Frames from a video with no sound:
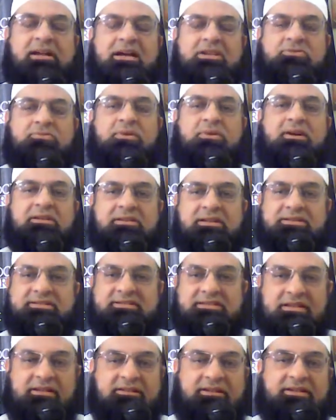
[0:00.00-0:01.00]
That's why
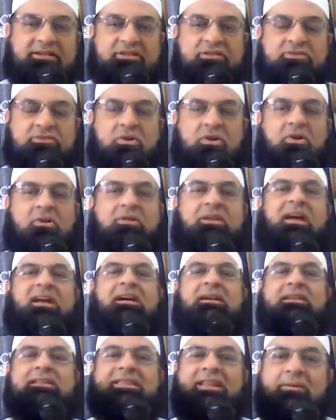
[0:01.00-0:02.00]
this series is called
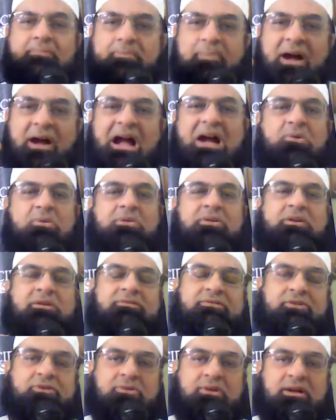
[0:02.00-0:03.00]
The Power
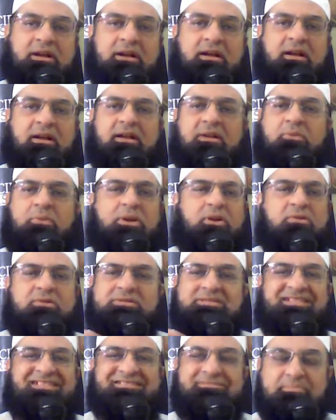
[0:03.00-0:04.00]
of Dua. We
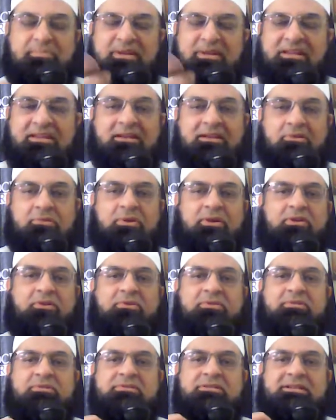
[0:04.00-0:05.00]
don't just mean it. We
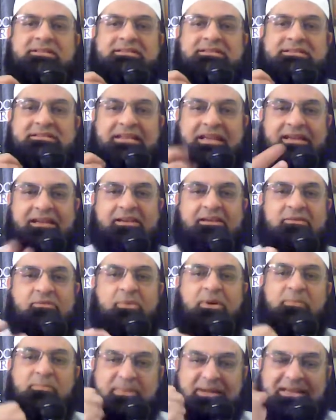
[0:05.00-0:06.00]
don't just say it.
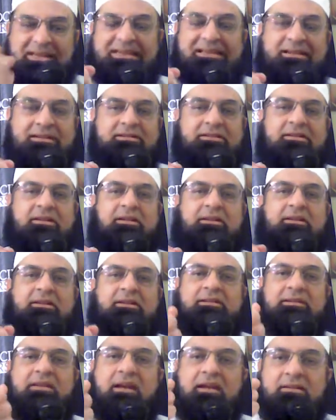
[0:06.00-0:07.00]
We mean it.
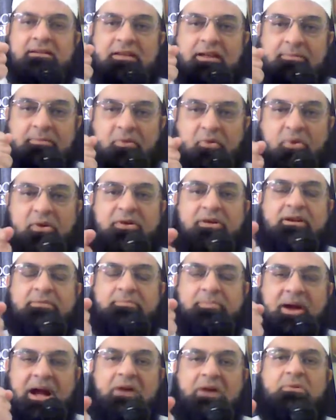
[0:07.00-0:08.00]
That the
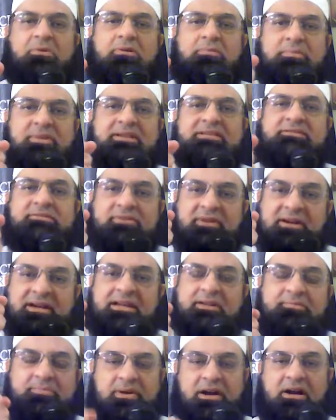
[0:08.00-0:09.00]
word power means
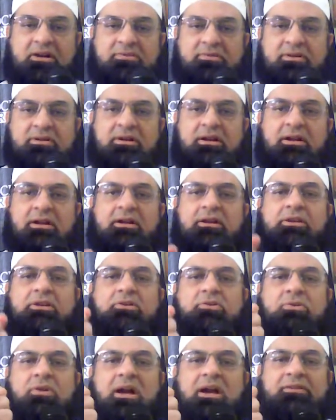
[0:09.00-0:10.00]
really power.
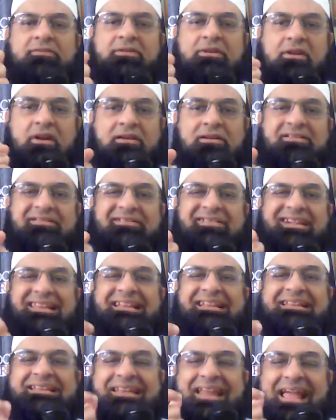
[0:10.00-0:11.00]
You have not
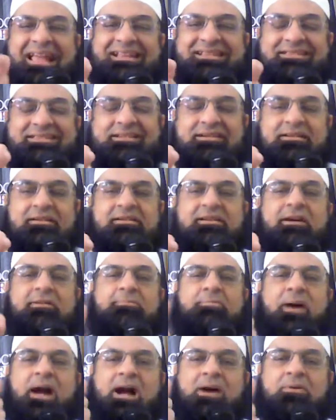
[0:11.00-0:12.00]
really tasted
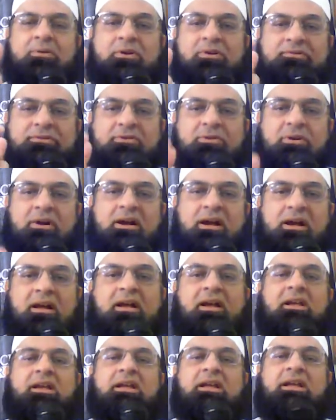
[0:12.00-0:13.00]
the power of
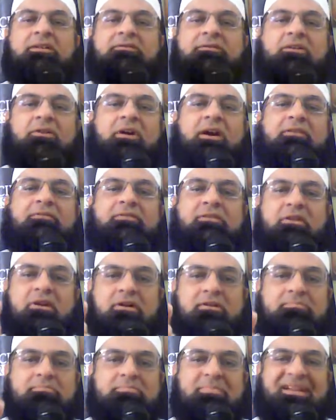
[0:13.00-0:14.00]
dua if you have
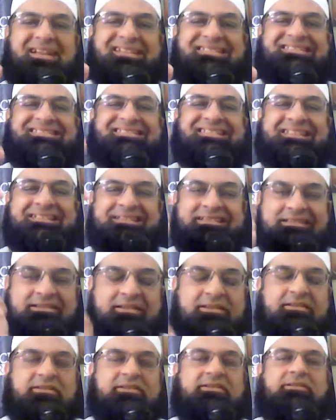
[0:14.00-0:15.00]
not made
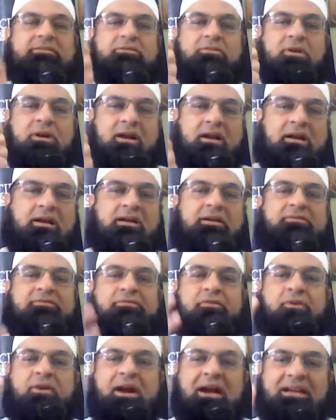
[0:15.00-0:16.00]
sincere dua
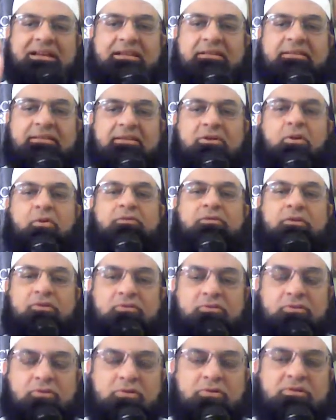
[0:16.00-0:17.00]
for anything or
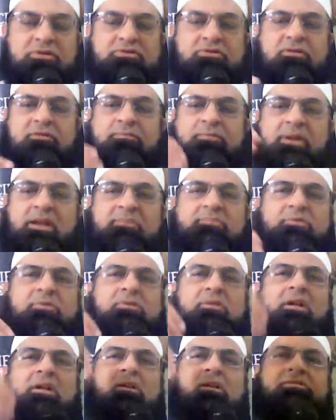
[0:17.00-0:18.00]
for rulers or
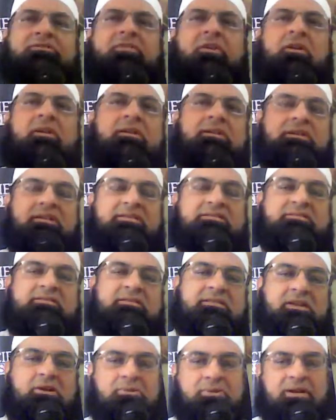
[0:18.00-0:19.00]
people far
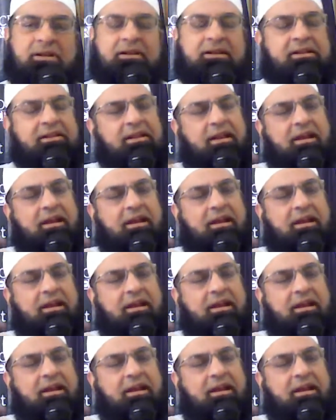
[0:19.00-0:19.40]
distant away.